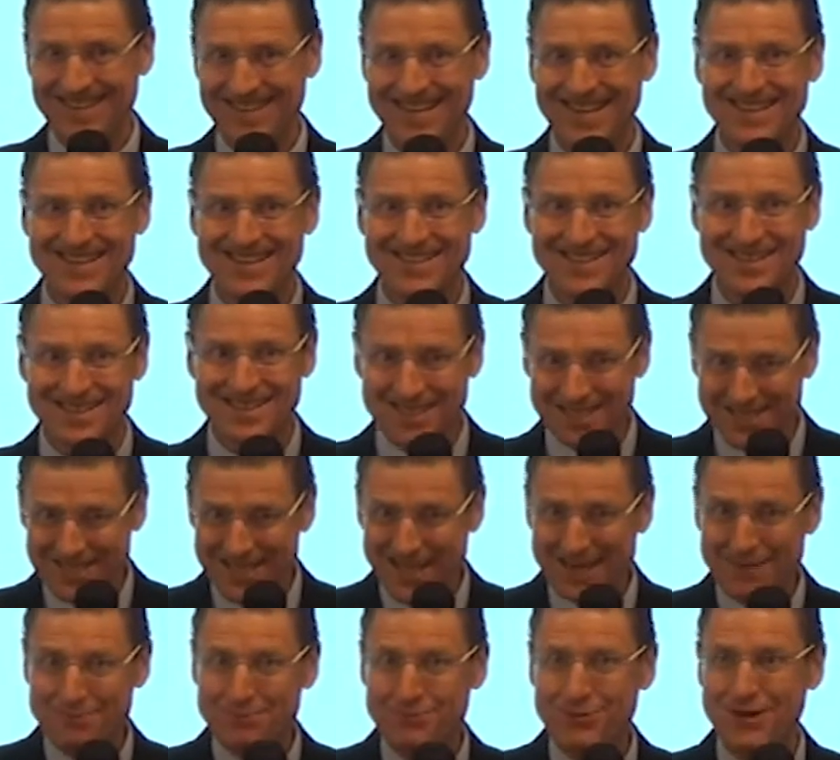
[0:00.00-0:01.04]
Okay, this
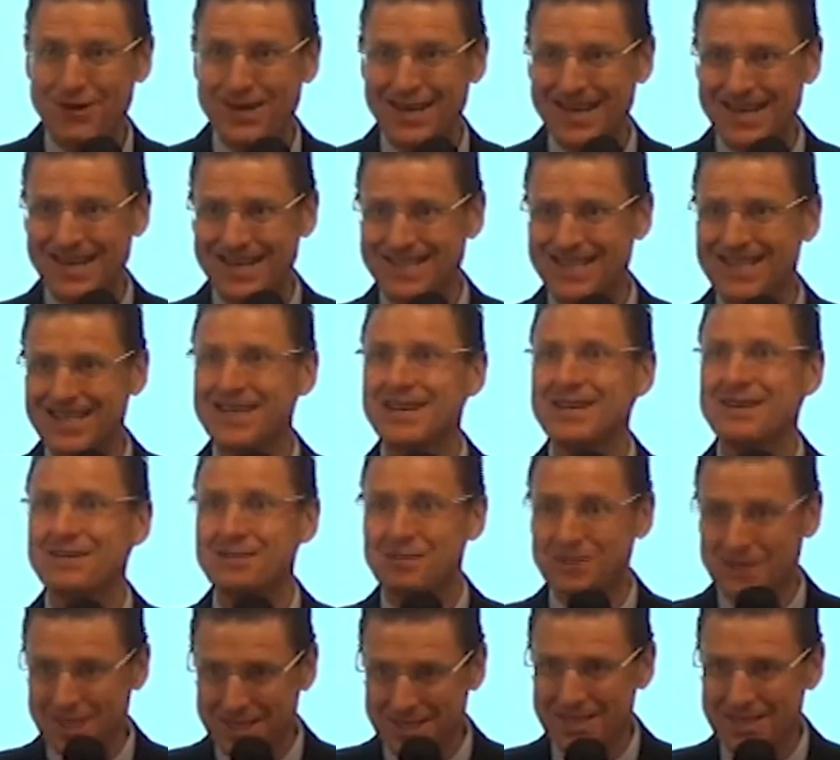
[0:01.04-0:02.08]
is our product,
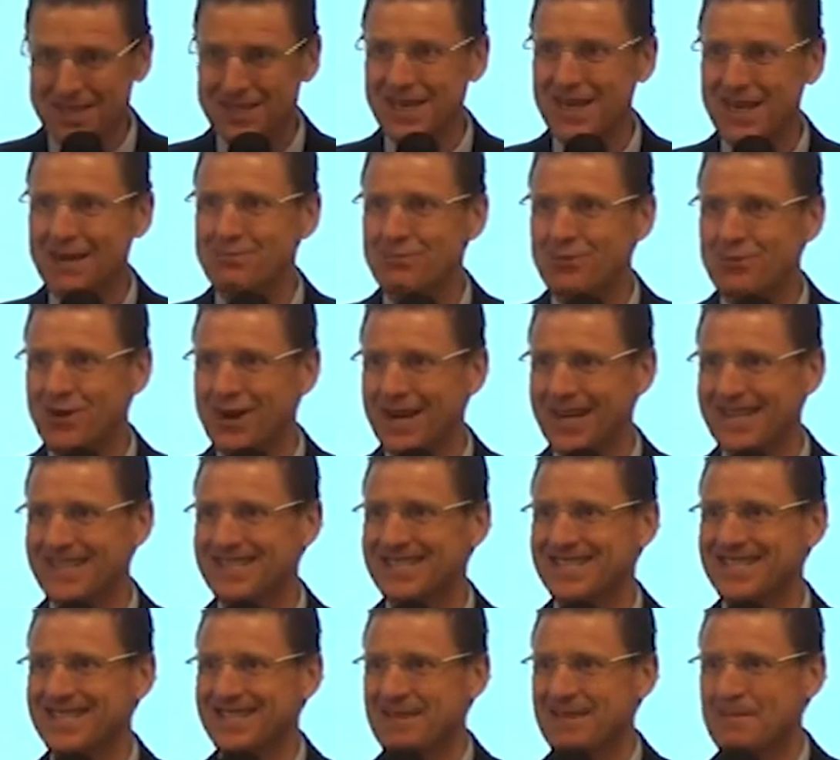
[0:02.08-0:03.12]
this is our
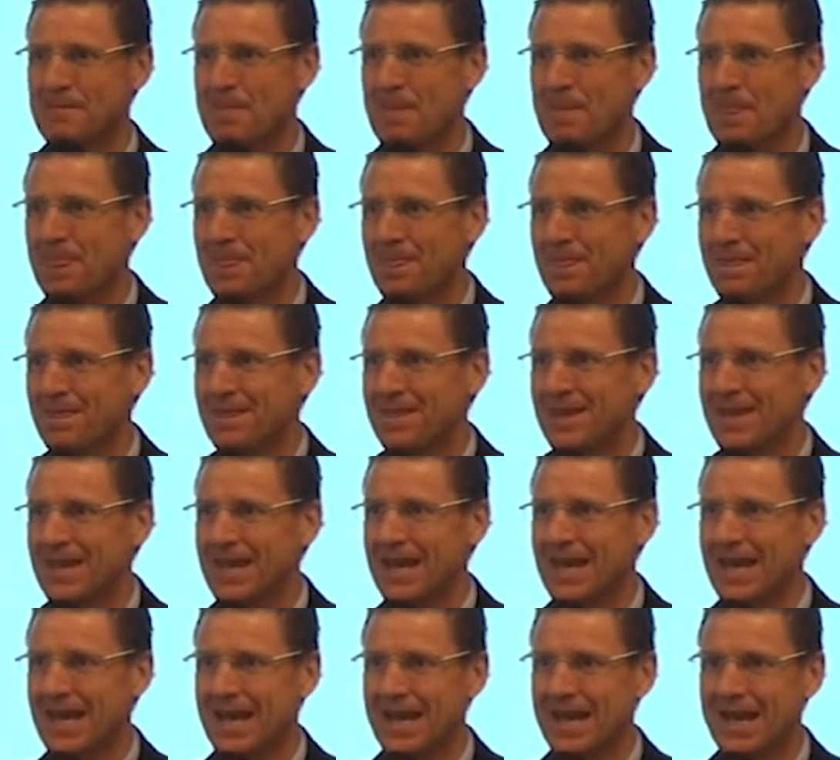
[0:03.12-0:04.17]
price.
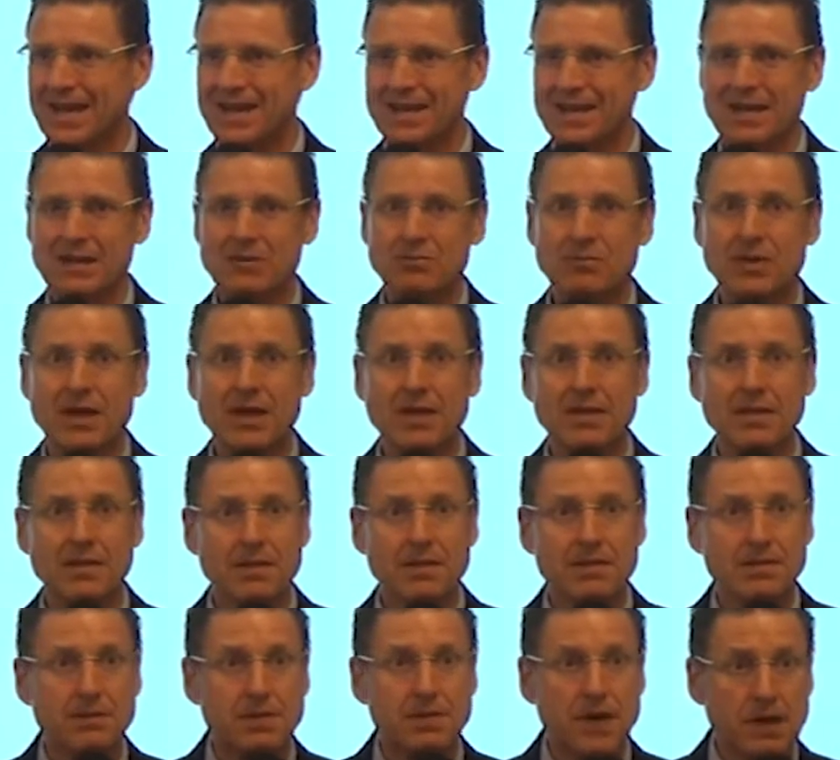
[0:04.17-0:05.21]
And
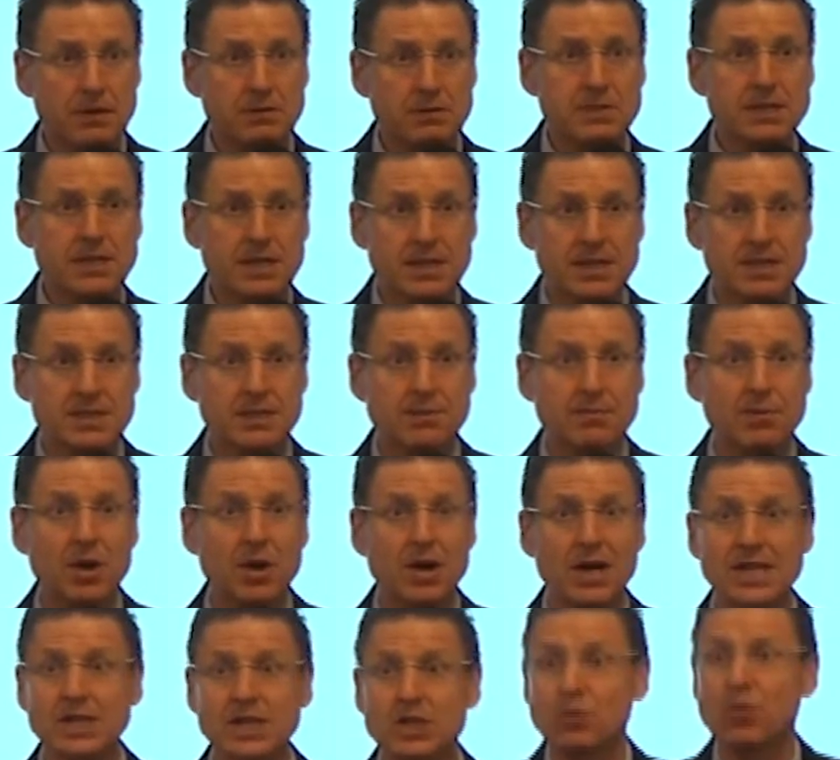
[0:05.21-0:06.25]
those are the
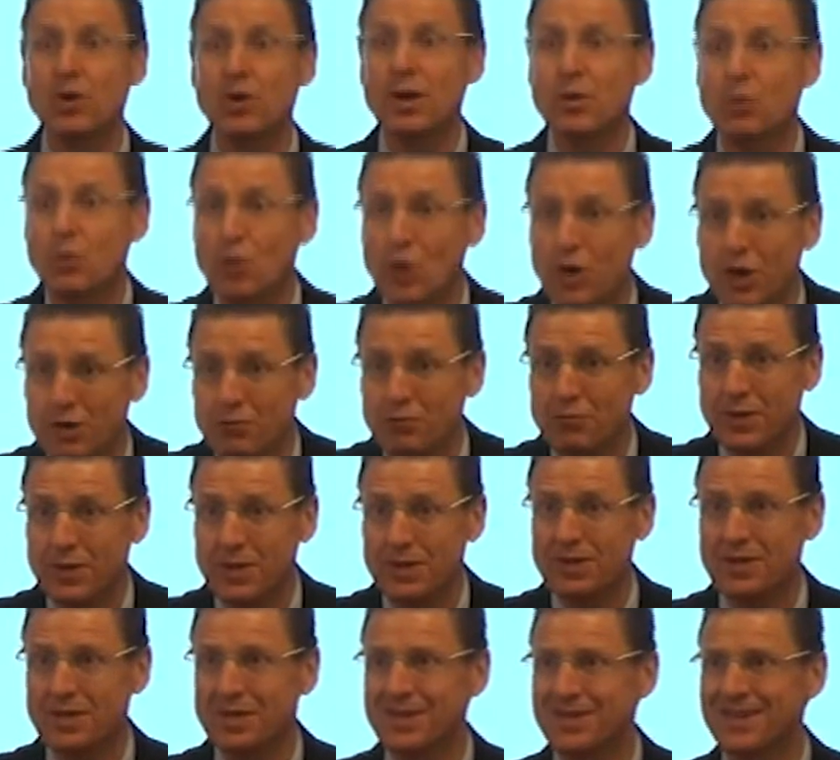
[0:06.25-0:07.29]
suppliers you want to work
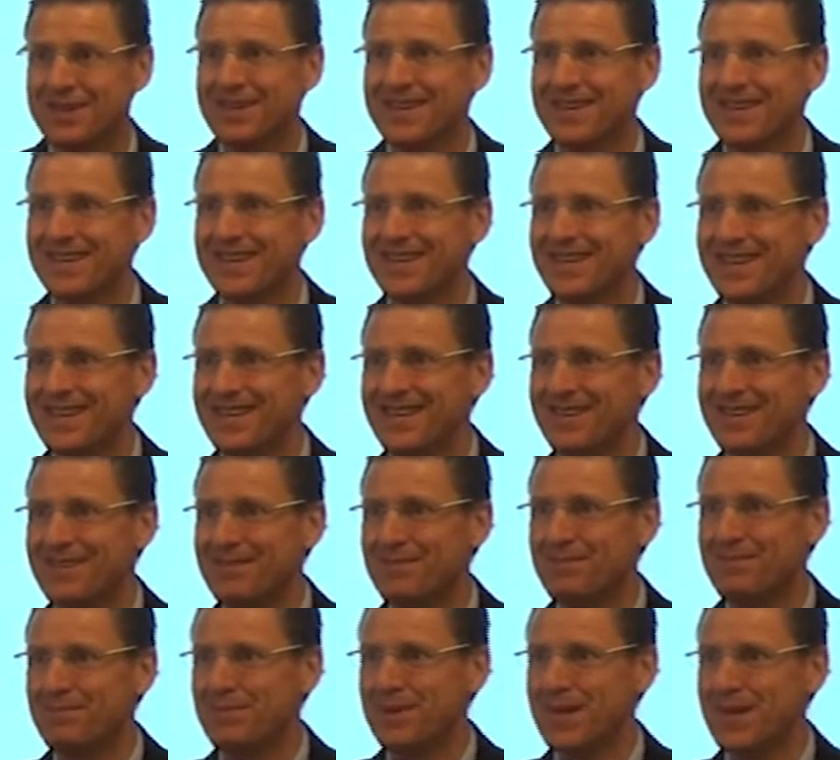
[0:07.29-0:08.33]
with,
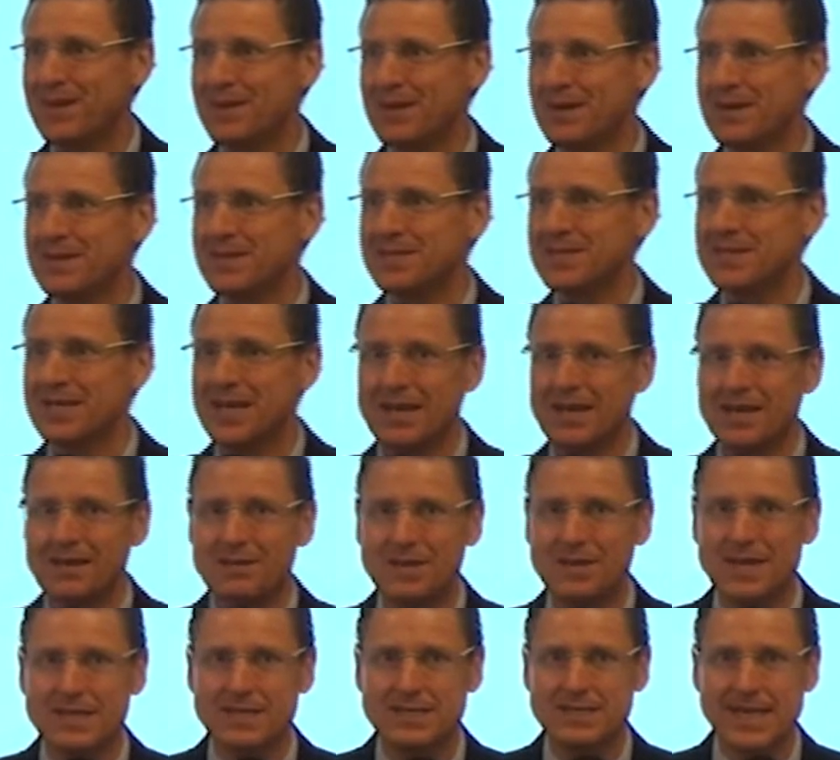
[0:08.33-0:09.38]
because
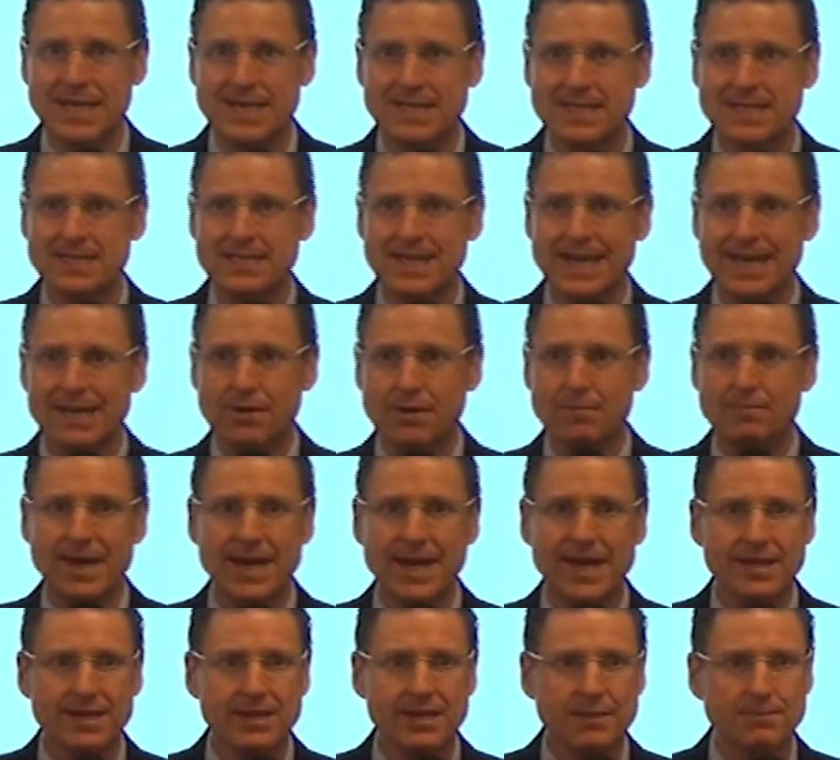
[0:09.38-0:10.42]
they're dead set on
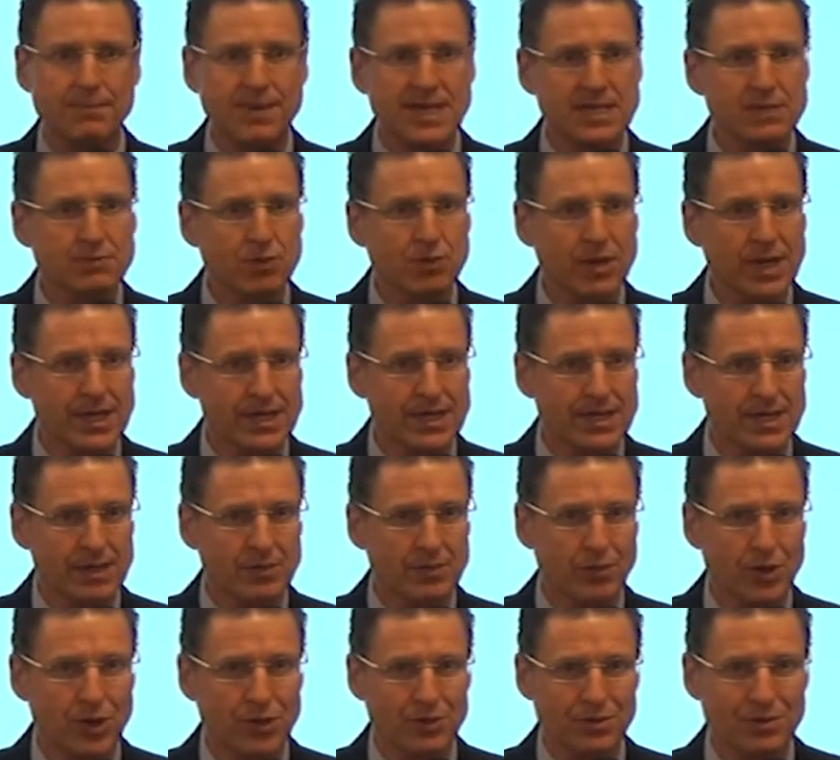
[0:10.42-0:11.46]
making the best product
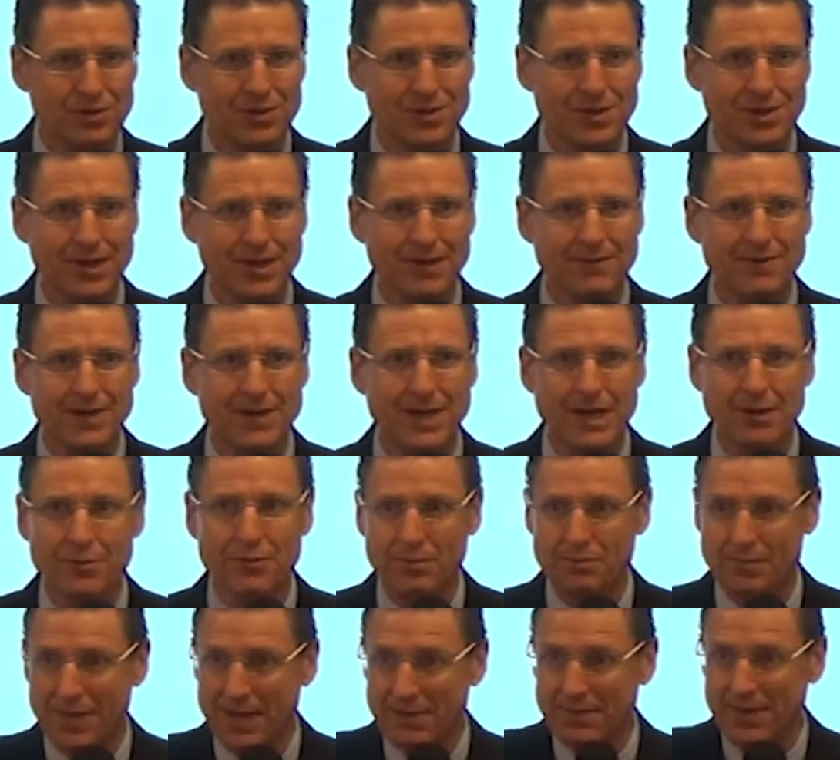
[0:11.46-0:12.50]
in the world, even
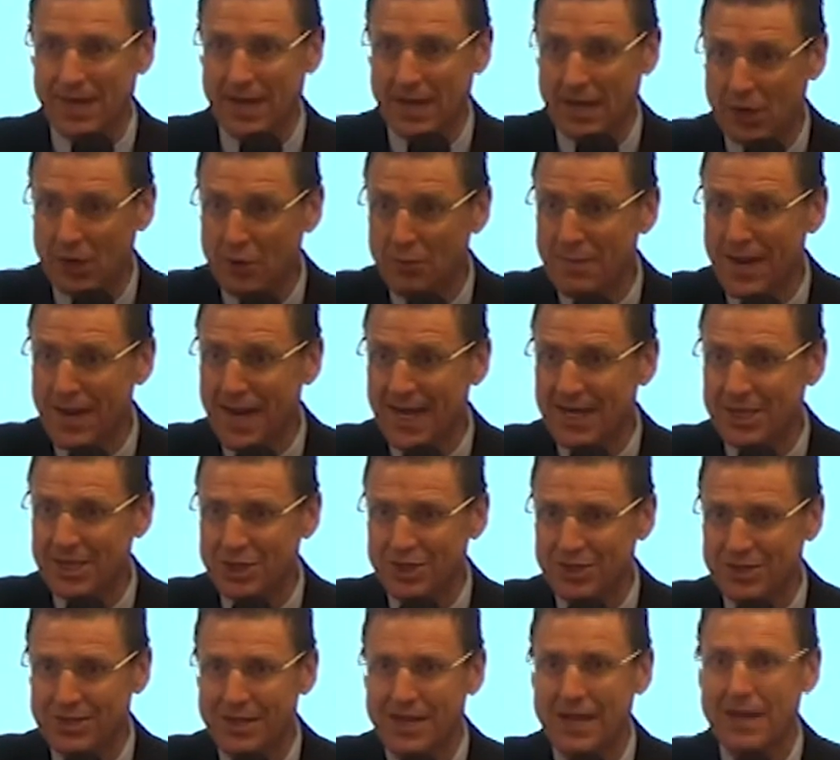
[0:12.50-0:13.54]
though it may be a low
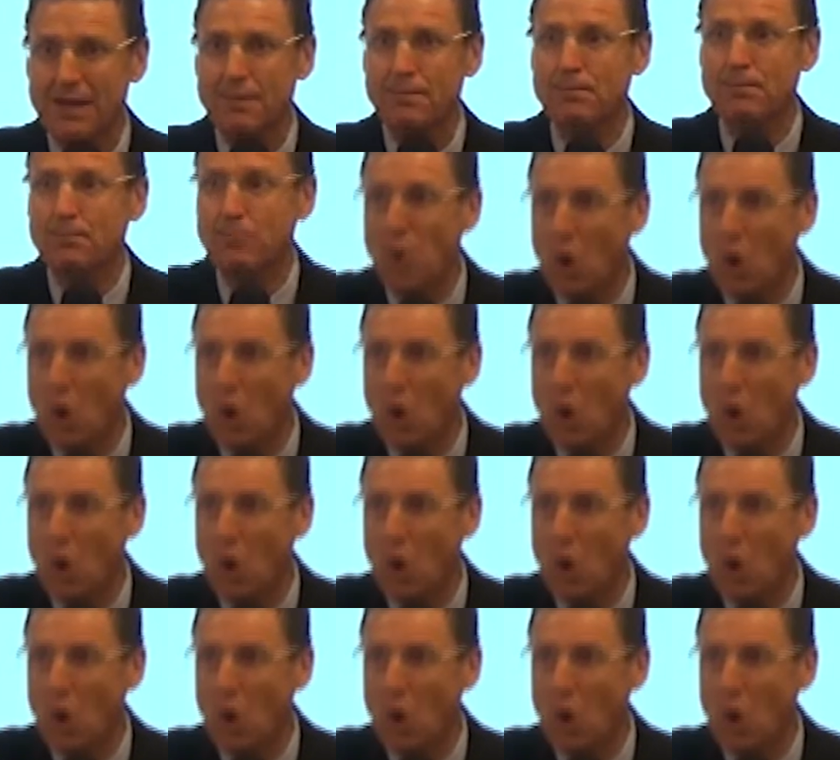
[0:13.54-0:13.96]
margin,